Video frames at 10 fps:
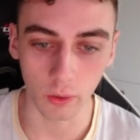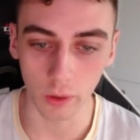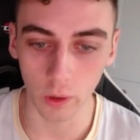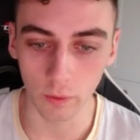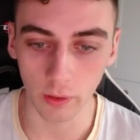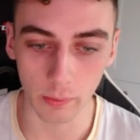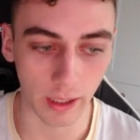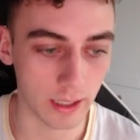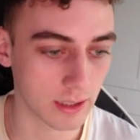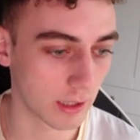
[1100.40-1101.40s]
all over the
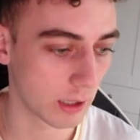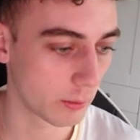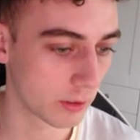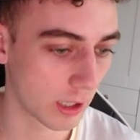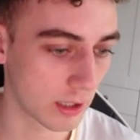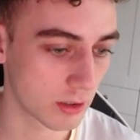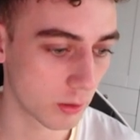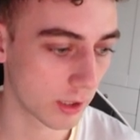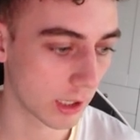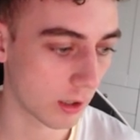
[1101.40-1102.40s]
place, and they tend to
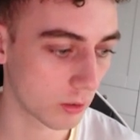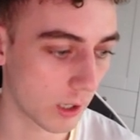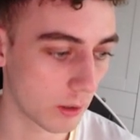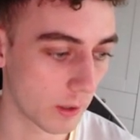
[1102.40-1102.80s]
work out quite